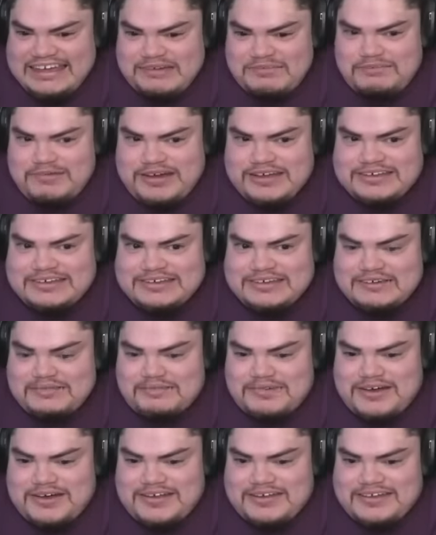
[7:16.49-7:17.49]
Punch the
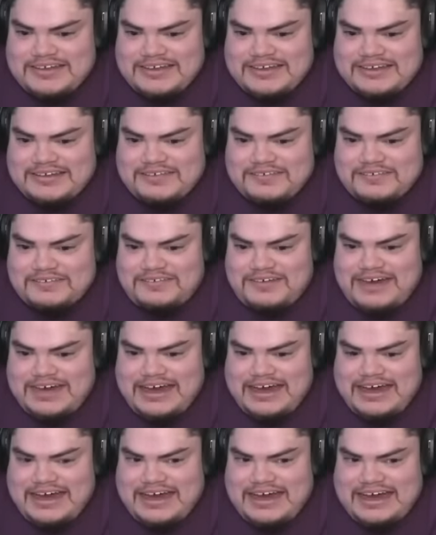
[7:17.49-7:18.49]
ball the other
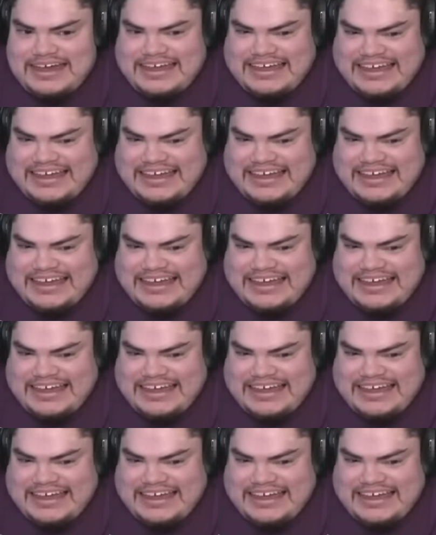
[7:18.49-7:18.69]
way.